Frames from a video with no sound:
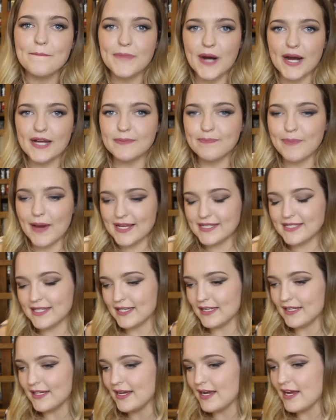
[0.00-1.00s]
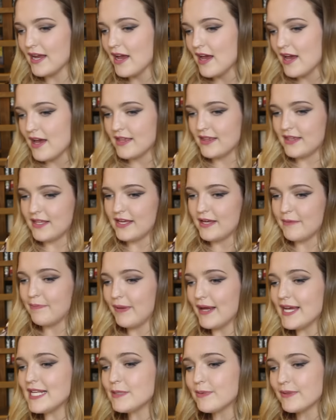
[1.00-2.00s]
But basically, the
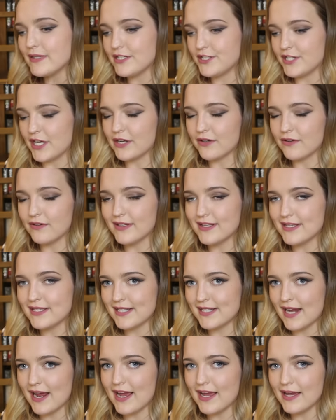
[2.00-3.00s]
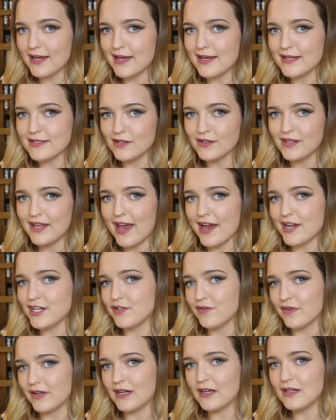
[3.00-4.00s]
place where the general staying is on the
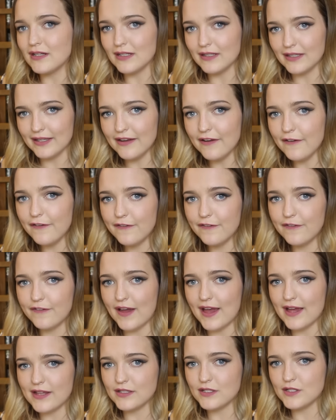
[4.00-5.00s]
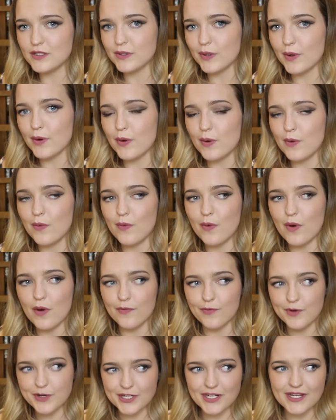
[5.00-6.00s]
edge of a cliff, and so
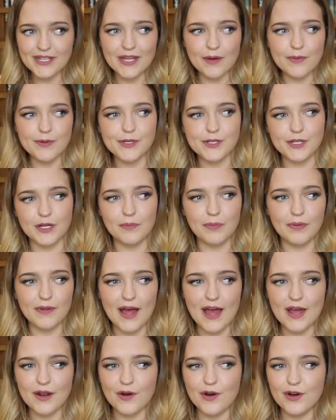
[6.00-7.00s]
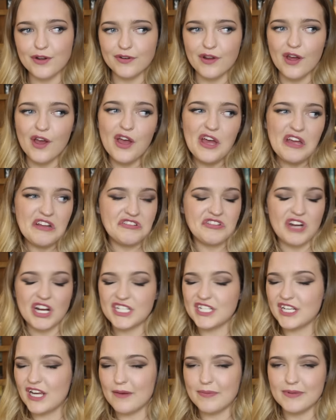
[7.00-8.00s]
originally they were just gonna plan on
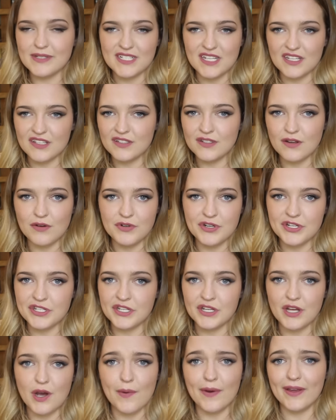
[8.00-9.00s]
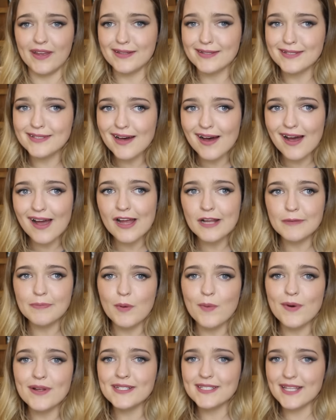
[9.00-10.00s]
dressing up as the other soldiers and going inside,
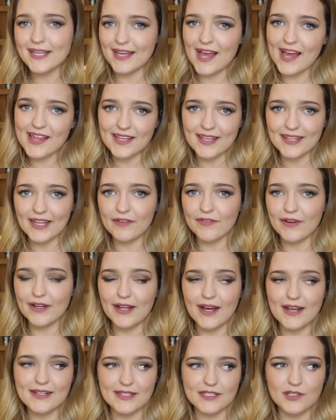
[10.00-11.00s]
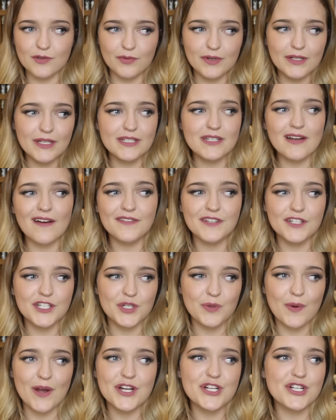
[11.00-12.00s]
but once they get there they realize it's a really tough
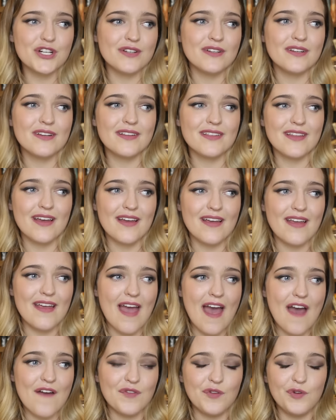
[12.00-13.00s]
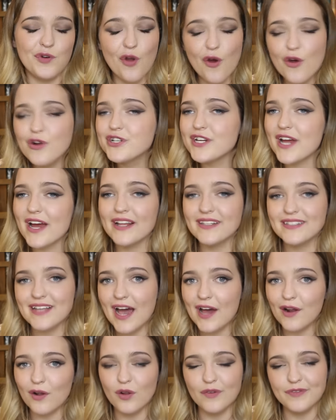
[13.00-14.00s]
situation, they have no chance
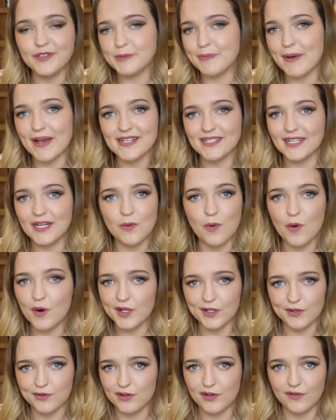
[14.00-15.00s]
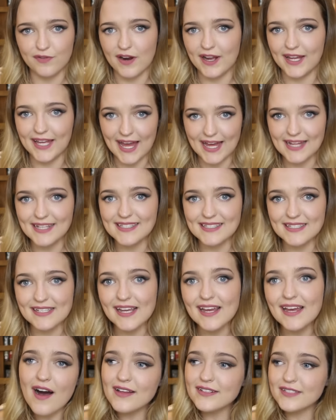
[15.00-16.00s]
at all of just basically walking through the front gates.
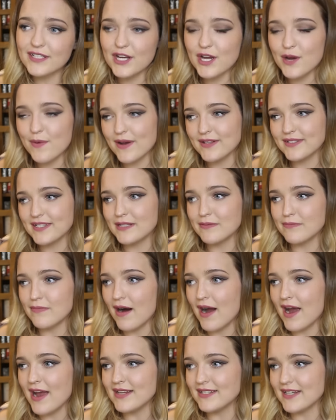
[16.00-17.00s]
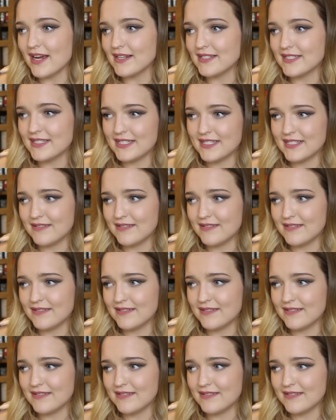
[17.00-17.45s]
Arlie, who has this mind at